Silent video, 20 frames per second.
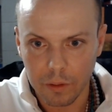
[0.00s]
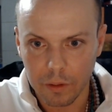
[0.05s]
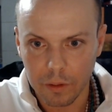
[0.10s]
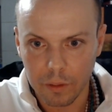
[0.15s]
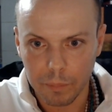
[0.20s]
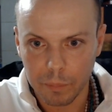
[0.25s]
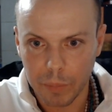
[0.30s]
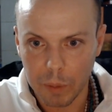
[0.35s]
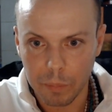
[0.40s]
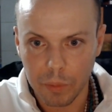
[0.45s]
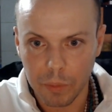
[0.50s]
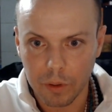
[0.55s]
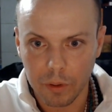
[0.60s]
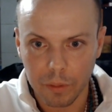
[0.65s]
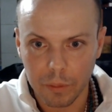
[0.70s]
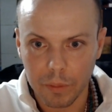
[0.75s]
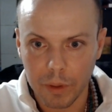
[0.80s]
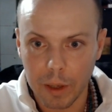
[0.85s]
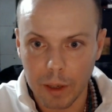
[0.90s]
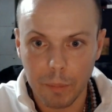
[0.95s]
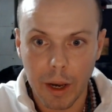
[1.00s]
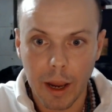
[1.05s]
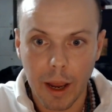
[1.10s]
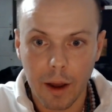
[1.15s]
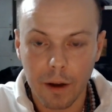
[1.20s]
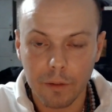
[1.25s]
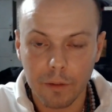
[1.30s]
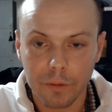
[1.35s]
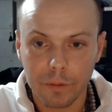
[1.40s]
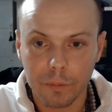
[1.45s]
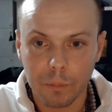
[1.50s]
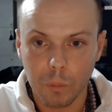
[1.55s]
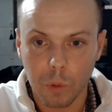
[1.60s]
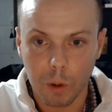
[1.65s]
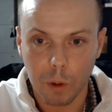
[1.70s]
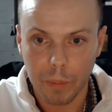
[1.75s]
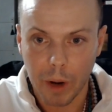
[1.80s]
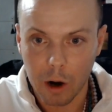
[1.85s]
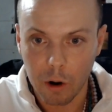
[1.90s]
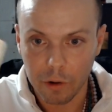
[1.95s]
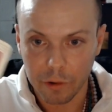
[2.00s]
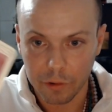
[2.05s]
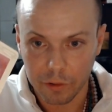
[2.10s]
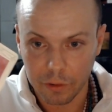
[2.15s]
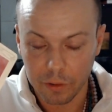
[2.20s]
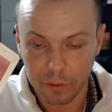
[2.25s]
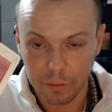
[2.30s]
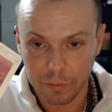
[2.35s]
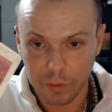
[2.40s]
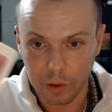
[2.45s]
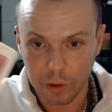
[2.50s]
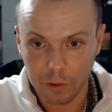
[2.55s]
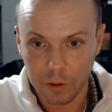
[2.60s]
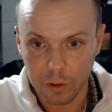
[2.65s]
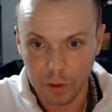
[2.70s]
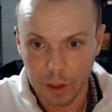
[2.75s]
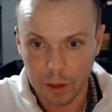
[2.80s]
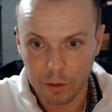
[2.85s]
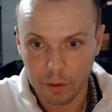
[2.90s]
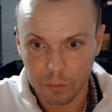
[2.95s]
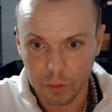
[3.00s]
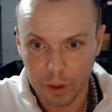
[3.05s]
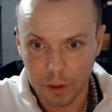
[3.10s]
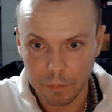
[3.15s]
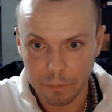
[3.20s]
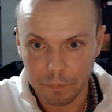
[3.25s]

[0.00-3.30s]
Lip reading: people, they may have more power to interfere in your life, right?